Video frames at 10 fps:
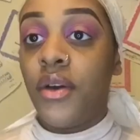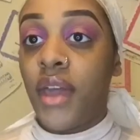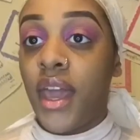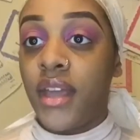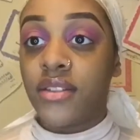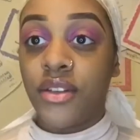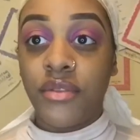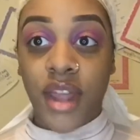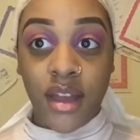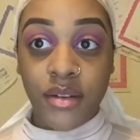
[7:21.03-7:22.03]
Okay, so
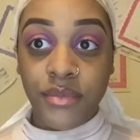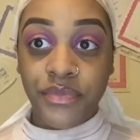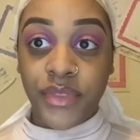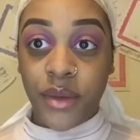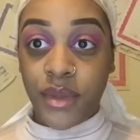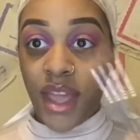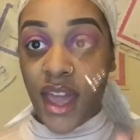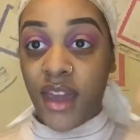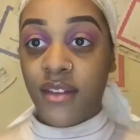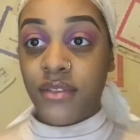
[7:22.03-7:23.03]
now that we
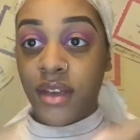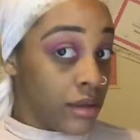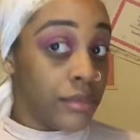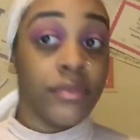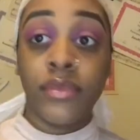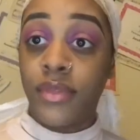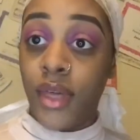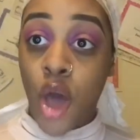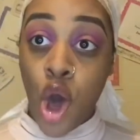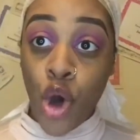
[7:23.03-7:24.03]
have
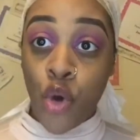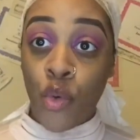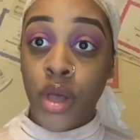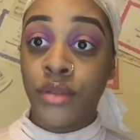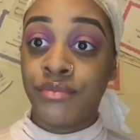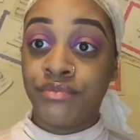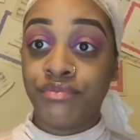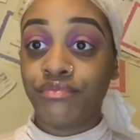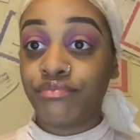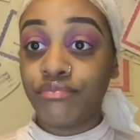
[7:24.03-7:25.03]
the O,
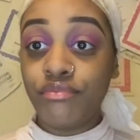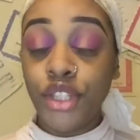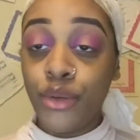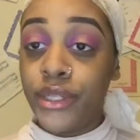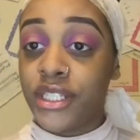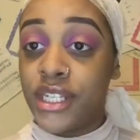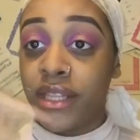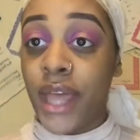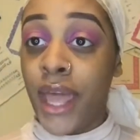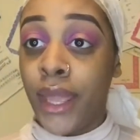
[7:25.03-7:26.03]
we just need
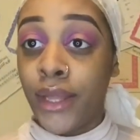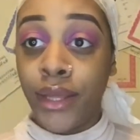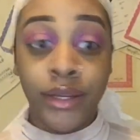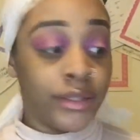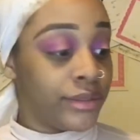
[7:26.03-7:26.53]
the halo.